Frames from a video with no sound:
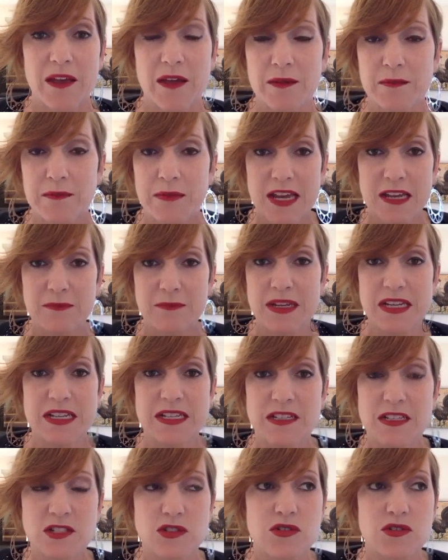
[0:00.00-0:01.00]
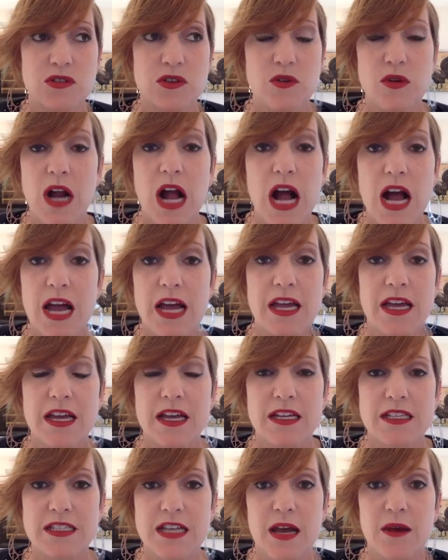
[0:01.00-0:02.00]
It made me cry,
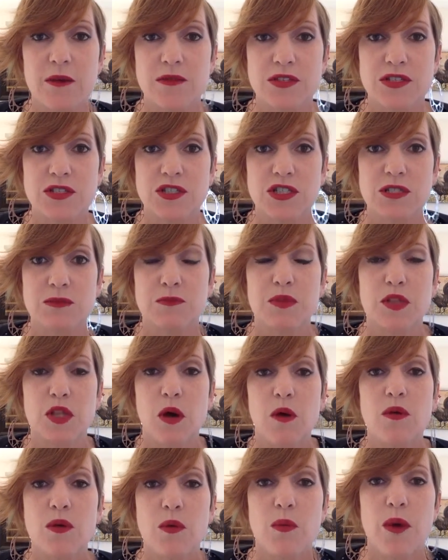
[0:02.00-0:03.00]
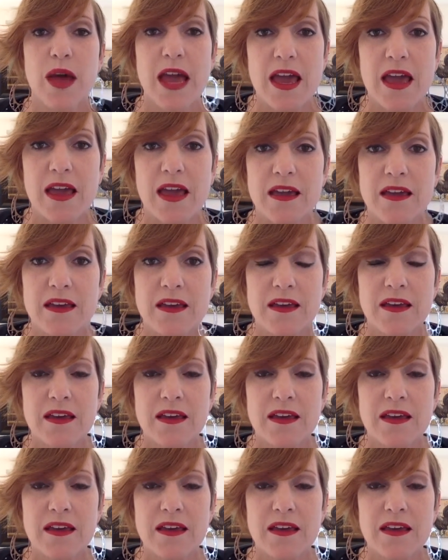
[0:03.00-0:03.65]
because I was just blown away